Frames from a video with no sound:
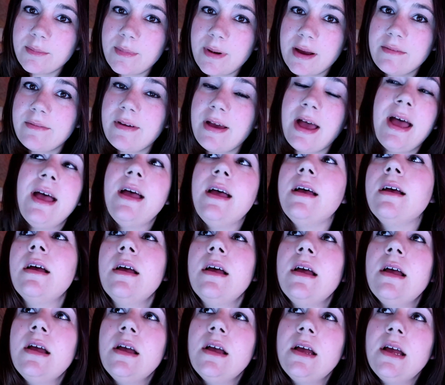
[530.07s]
my vet.
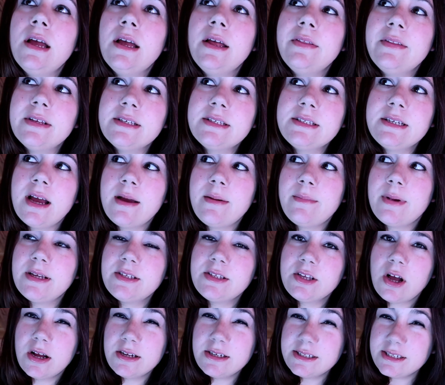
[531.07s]
This time I
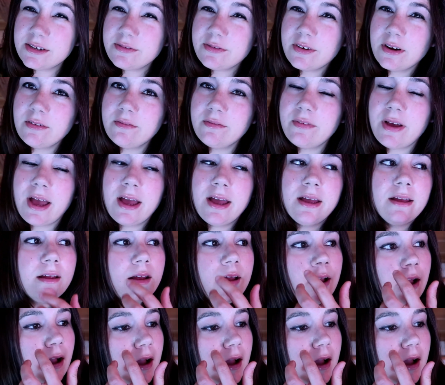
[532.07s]
saw a different vet.